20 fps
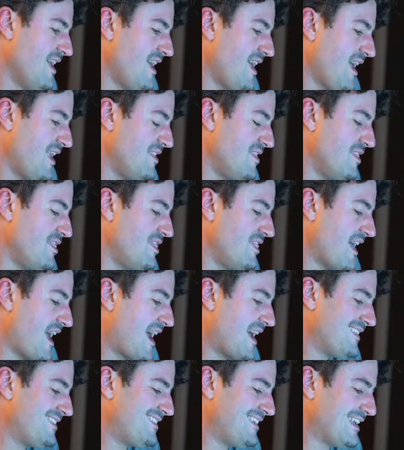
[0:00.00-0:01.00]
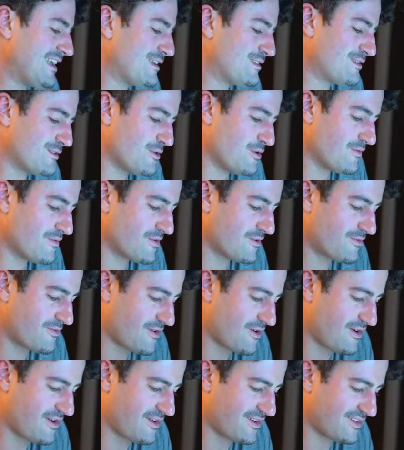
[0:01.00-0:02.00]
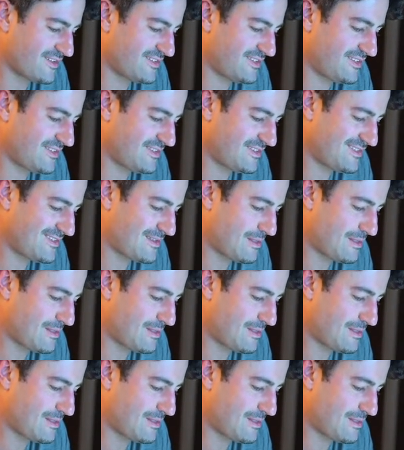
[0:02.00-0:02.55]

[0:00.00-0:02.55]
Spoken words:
And that takes over frogs.